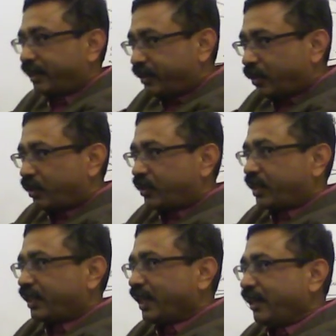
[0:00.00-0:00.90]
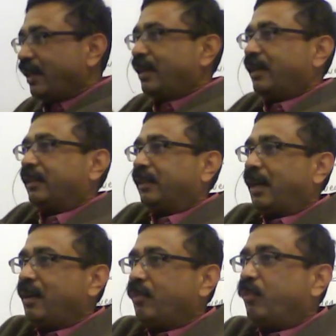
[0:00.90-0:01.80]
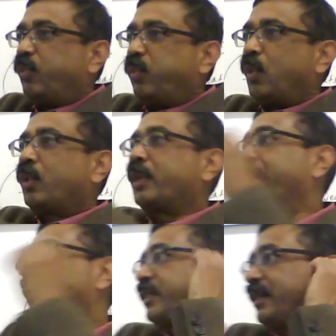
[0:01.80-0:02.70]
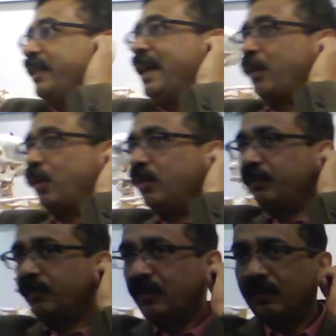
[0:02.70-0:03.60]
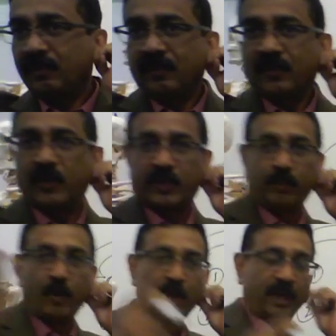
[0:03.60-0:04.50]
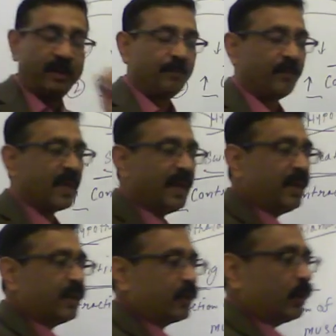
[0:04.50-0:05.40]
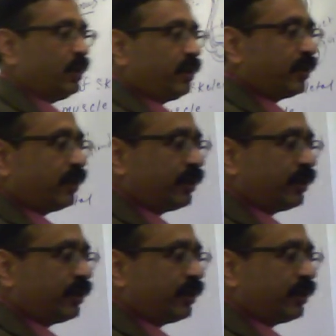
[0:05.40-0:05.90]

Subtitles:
gets constricted, the pore gets narrow, is smaller. So